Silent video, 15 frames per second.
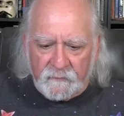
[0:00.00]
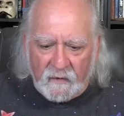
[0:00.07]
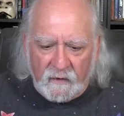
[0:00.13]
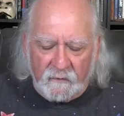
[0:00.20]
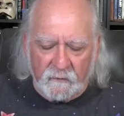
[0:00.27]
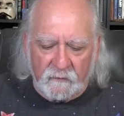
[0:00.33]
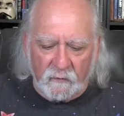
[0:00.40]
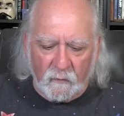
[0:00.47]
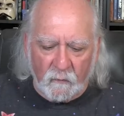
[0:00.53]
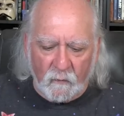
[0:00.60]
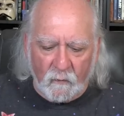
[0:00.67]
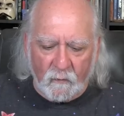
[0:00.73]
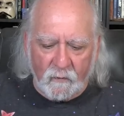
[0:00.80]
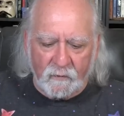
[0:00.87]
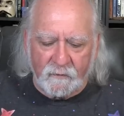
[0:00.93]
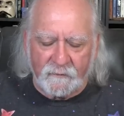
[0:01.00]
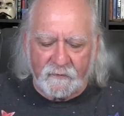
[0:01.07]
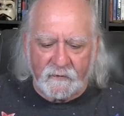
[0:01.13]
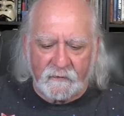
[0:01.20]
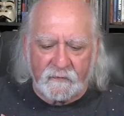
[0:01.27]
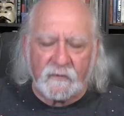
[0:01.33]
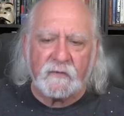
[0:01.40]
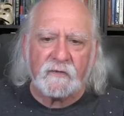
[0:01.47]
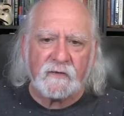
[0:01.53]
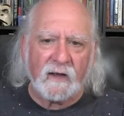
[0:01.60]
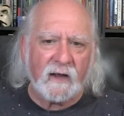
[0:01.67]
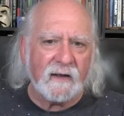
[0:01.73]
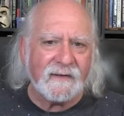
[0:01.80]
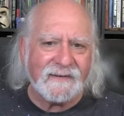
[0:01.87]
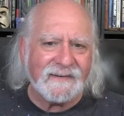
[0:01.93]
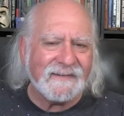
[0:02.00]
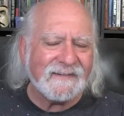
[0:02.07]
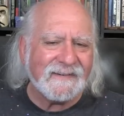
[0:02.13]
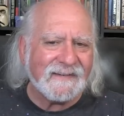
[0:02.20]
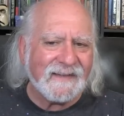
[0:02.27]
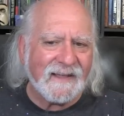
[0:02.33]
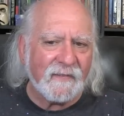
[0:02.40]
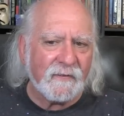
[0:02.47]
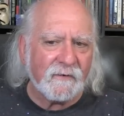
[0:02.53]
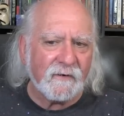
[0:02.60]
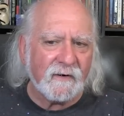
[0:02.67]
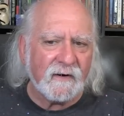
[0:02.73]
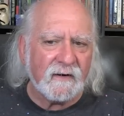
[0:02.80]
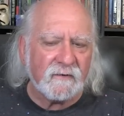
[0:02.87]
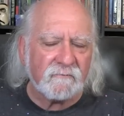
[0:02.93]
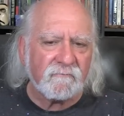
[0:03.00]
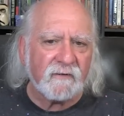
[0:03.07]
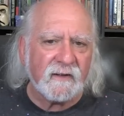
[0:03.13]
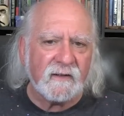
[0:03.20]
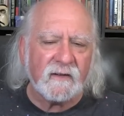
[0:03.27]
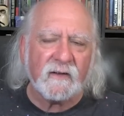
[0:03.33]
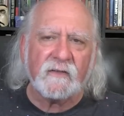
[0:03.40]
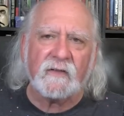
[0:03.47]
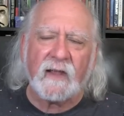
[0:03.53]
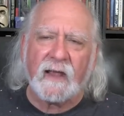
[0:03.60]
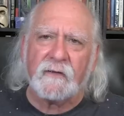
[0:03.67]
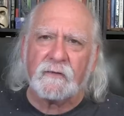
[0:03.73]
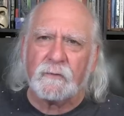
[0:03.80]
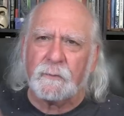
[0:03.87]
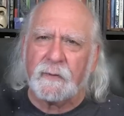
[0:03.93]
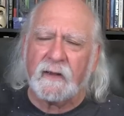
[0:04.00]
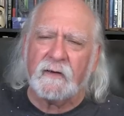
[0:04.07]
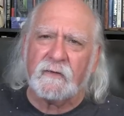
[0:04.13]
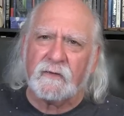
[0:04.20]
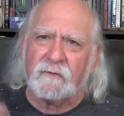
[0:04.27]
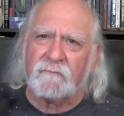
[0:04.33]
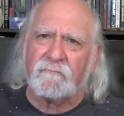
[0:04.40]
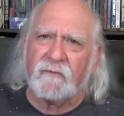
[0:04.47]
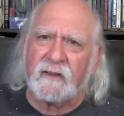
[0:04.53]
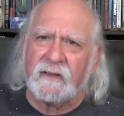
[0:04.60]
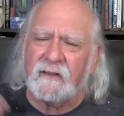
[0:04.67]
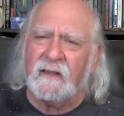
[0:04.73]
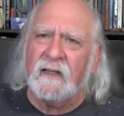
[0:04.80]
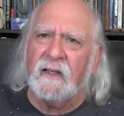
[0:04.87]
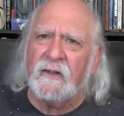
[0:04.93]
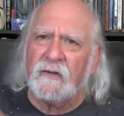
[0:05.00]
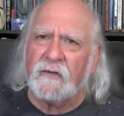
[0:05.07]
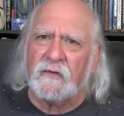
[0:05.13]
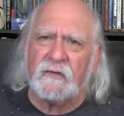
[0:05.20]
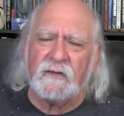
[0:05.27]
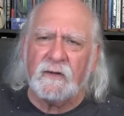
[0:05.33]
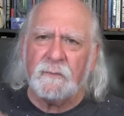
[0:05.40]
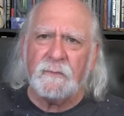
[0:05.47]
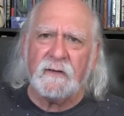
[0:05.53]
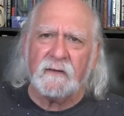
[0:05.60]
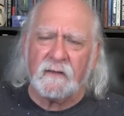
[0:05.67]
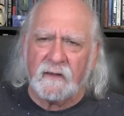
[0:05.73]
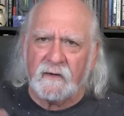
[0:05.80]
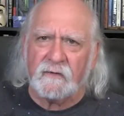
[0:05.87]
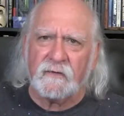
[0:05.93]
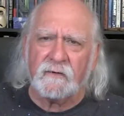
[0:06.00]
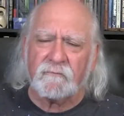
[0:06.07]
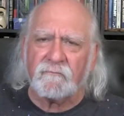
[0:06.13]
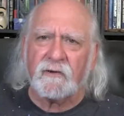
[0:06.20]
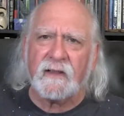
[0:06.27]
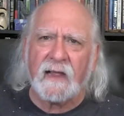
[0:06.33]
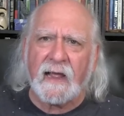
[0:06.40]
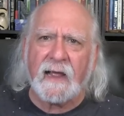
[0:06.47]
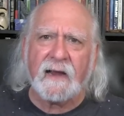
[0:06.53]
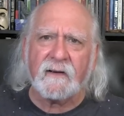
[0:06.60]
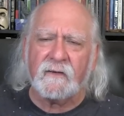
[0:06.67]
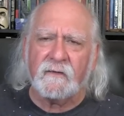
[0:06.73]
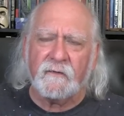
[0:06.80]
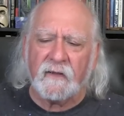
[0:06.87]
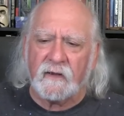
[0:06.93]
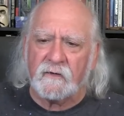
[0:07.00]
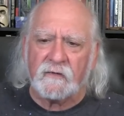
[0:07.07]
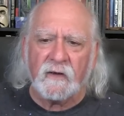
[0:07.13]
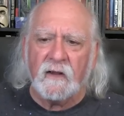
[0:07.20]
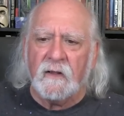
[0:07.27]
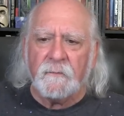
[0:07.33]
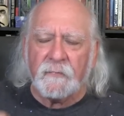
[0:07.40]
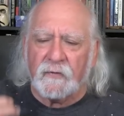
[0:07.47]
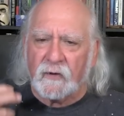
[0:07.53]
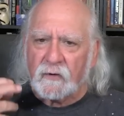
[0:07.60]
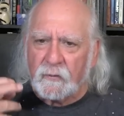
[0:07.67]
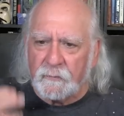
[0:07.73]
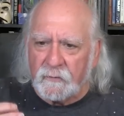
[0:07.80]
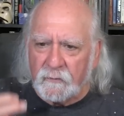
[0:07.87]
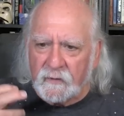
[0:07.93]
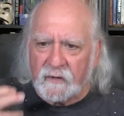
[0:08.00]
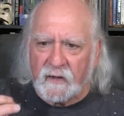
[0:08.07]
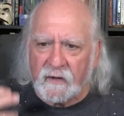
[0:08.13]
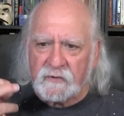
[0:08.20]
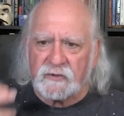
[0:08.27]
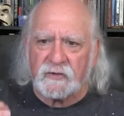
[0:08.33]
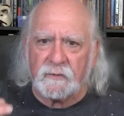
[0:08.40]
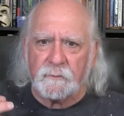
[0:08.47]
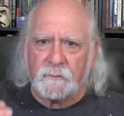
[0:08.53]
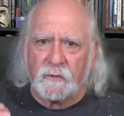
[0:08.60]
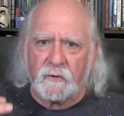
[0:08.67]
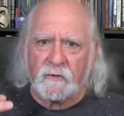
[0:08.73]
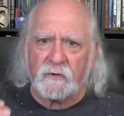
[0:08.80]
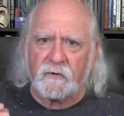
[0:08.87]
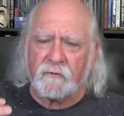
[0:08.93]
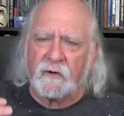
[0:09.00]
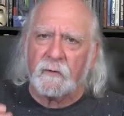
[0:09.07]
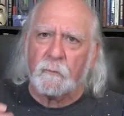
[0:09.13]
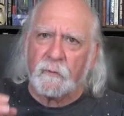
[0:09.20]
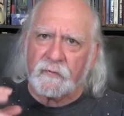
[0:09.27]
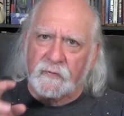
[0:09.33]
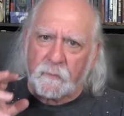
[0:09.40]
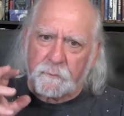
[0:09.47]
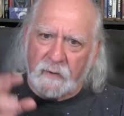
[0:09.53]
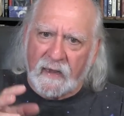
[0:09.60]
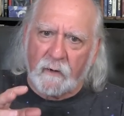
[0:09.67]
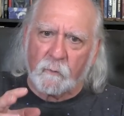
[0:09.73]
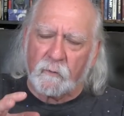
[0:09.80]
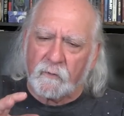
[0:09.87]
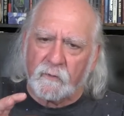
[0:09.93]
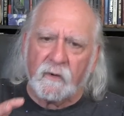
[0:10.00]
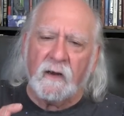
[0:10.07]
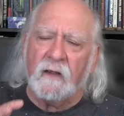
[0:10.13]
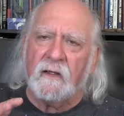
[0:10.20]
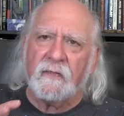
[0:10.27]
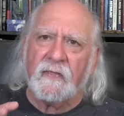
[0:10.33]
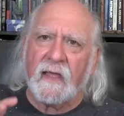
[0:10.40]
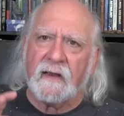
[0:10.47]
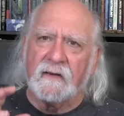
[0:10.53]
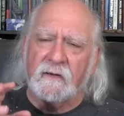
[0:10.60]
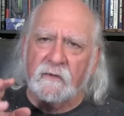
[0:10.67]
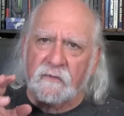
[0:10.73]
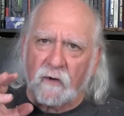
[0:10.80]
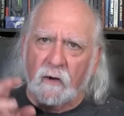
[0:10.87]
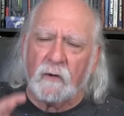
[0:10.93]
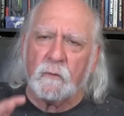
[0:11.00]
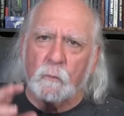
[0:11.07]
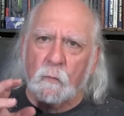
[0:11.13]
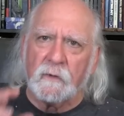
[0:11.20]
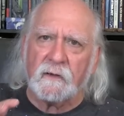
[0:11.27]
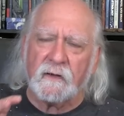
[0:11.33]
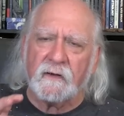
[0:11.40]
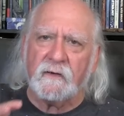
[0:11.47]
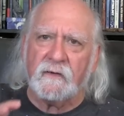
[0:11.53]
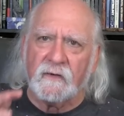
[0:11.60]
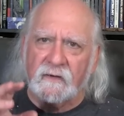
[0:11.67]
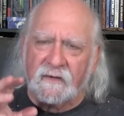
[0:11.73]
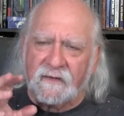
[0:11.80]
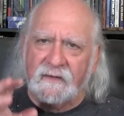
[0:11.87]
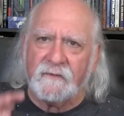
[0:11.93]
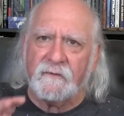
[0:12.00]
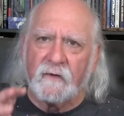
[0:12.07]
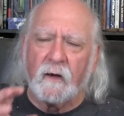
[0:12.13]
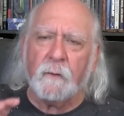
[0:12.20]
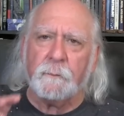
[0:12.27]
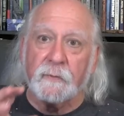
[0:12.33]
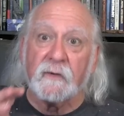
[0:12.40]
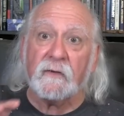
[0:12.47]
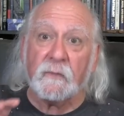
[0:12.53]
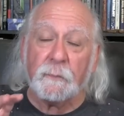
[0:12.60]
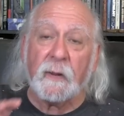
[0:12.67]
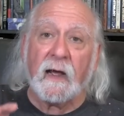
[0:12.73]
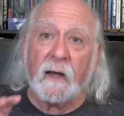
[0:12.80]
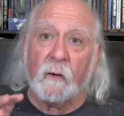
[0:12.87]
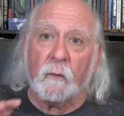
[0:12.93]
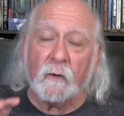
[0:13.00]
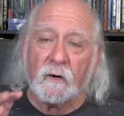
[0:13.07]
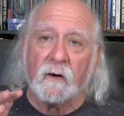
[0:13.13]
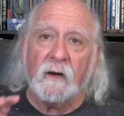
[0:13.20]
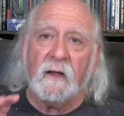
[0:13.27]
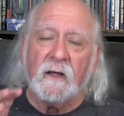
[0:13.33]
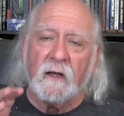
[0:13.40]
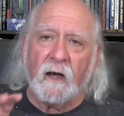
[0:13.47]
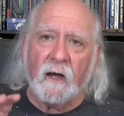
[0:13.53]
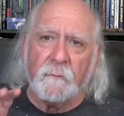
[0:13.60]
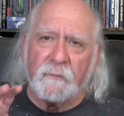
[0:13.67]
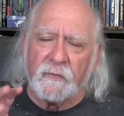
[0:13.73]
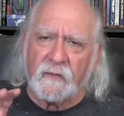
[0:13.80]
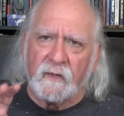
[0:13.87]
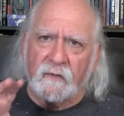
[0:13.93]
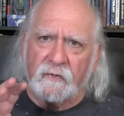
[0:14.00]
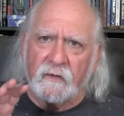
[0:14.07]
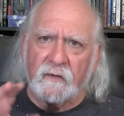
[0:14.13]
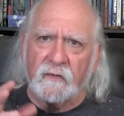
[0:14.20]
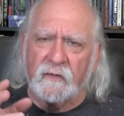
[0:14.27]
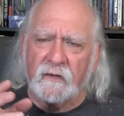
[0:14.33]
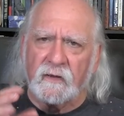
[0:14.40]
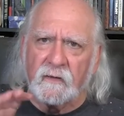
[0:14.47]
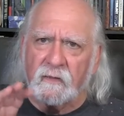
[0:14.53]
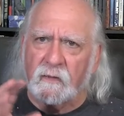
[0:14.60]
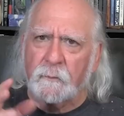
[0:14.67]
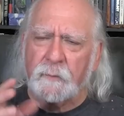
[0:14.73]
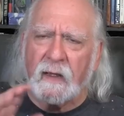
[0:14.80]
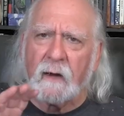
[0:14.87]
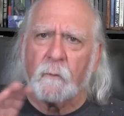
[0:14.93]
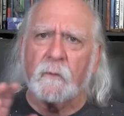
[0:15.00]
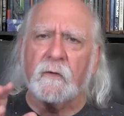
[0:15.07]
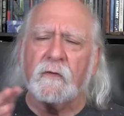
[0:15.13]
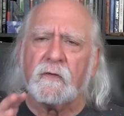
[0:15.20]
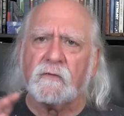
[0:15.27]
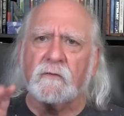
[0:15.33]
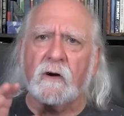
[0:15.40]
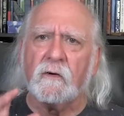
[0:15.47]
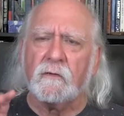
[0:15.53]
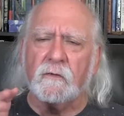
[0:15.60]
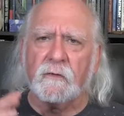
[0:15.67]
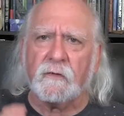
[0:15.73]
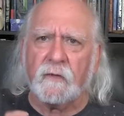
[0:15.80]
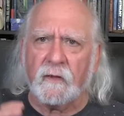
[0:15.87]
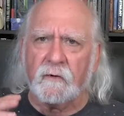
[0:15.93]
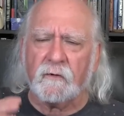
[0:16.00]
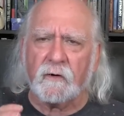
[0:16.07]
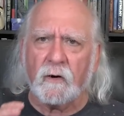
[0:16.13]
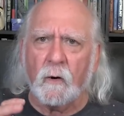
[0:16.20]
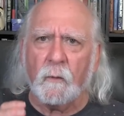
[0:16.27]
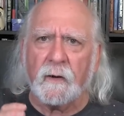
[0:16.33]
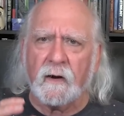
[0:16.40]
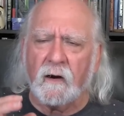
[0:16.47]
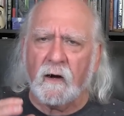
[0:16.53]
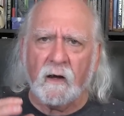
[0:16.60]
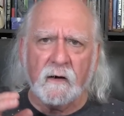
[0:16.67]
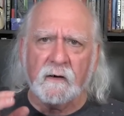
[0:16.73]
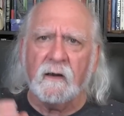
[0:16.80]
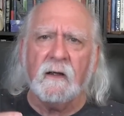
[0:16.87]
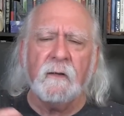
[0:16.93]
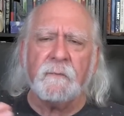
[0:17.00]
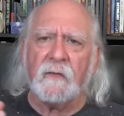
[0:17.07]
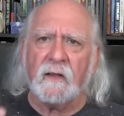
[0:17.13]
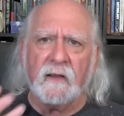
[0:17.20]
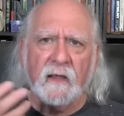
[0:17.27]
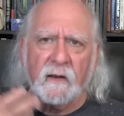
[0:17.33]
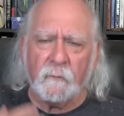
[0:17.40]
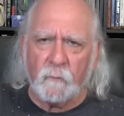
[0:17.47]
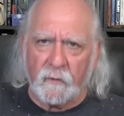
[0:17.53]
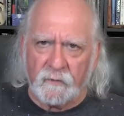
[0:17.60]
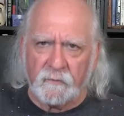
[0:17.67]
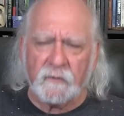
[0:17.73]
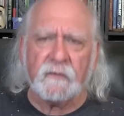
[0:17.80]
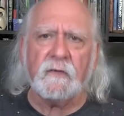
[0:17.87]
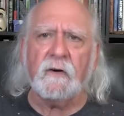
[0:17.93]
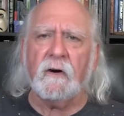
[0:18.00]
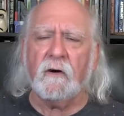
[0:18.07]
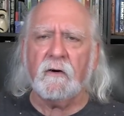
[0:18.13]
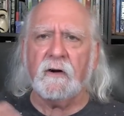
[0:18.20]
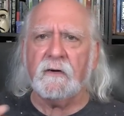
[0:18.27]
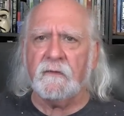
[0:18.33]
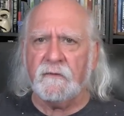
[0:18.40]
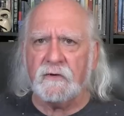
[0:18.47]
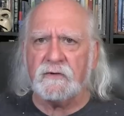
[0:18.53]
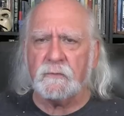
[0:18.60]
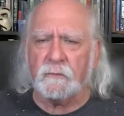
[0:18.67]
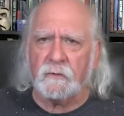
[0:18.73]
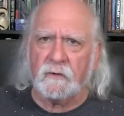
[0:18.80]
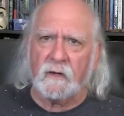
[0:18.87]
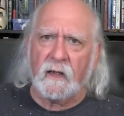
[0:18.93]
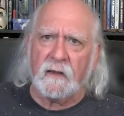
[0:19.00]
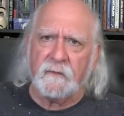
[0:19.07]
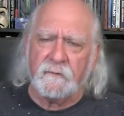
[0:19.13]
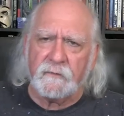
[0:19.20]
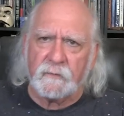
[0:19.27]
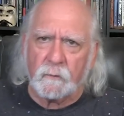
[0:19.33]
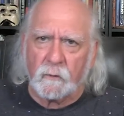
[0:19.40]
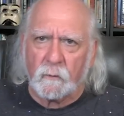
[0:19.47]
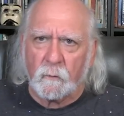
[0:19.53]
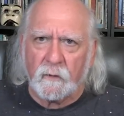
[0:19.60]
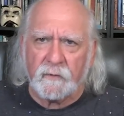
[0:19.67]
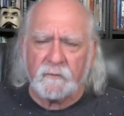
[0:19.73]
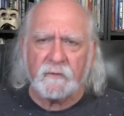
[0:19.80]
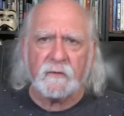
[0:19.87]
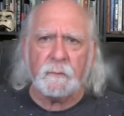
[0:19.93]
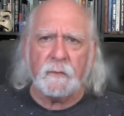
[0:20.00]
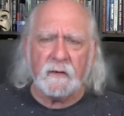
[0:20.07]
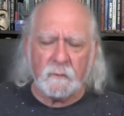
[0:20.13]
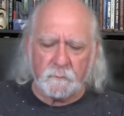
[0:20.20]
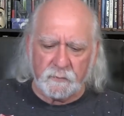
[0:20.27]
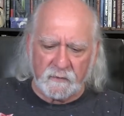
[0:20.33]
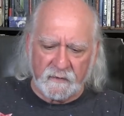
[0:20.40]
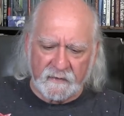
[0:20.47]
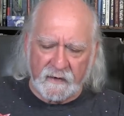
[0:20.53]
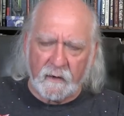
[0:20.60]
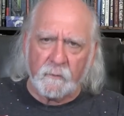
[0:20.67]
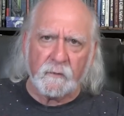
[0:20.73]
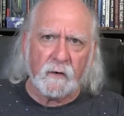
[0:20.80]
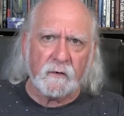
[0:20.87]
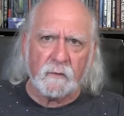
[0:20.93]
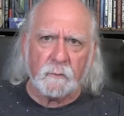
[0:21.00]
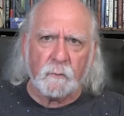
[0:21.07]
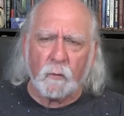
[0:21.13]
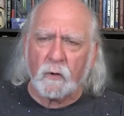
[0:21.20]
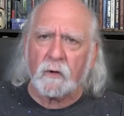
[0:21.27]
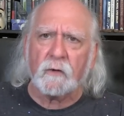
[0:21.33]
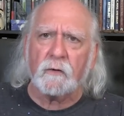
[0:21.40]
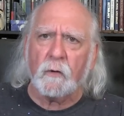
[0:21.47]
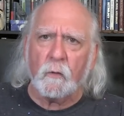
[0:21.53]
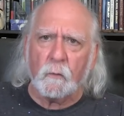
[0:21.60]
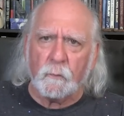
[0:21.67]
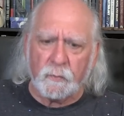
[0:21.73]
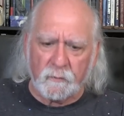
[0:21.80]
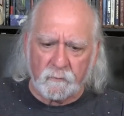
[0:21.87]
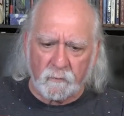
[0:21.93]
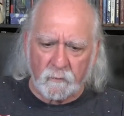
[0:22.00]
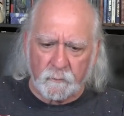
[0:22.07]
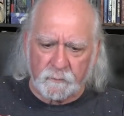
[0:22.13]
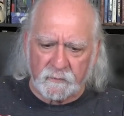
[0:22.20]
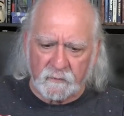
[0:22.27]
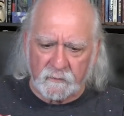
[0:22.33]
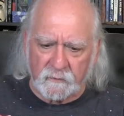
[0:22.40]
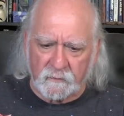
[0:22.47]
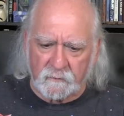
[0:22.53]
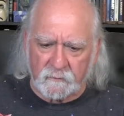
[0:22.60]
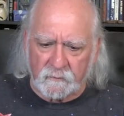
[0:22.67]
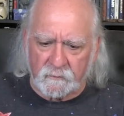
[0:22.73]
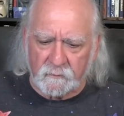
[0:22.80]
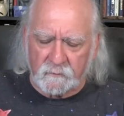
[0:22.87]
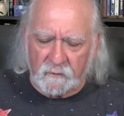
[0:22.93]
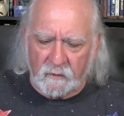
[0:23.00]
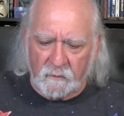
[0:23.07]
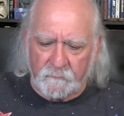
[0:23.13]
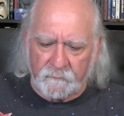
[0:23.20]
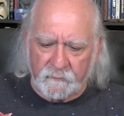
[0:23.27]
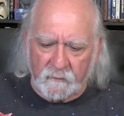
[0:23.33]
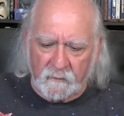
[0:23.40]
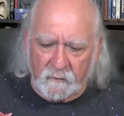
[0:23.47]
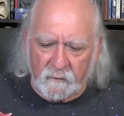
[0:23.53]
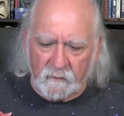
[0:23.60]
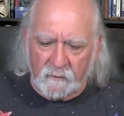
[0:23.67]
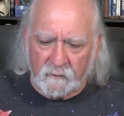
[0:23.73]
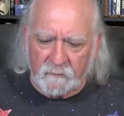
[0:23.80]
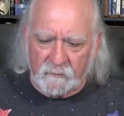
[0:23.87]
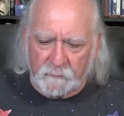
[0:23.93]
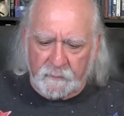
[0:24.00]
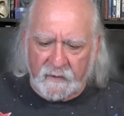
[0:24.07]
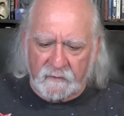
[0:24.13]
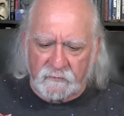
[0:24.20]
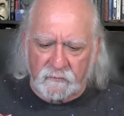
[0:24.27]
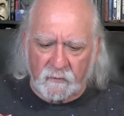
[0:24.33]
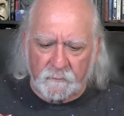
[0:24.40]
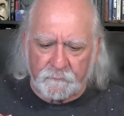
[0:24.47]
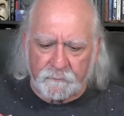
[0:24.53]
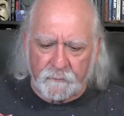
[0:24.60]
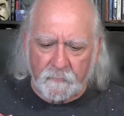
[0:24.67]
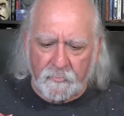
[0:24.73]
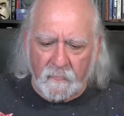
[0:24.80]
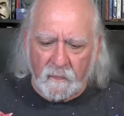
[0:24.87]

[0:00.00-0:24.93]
and so all of this is tied in together, and it re-exacerbates, it re-stimulates, it reactivates the communication Mercury with the power that is unwilling to give up its power, um, the, the, the, the power struggles that are going on, again, whether it's in our individual lives or whether it's being played out on a more global or political um, uh, spectrum.